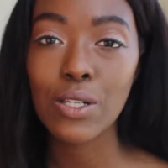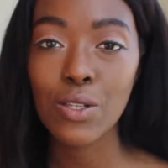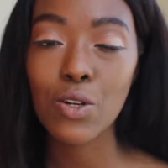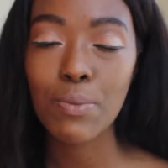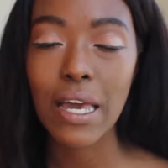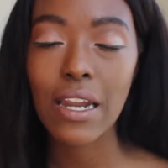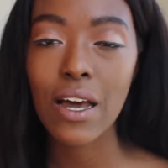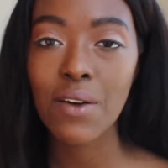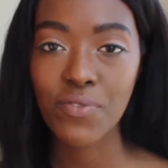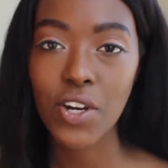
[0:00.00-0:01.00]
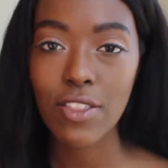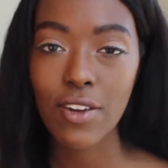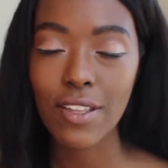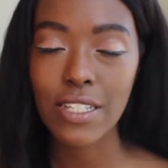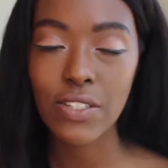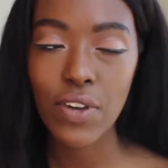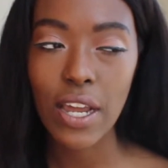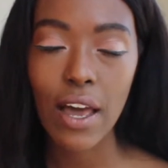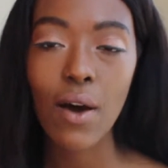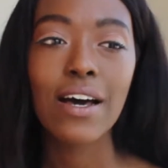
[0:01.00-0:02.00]
a little bit further in this
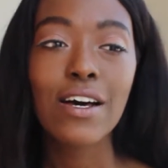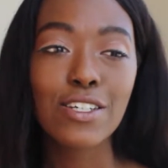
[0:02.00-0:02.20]
video.